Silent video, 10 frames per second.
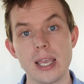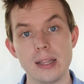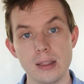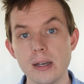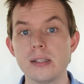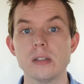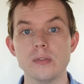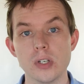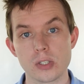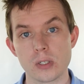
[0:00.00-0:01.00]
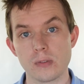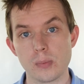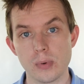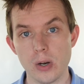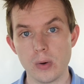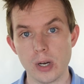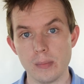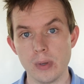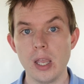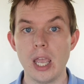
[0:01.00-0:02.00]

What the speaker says: a lighter version of the program.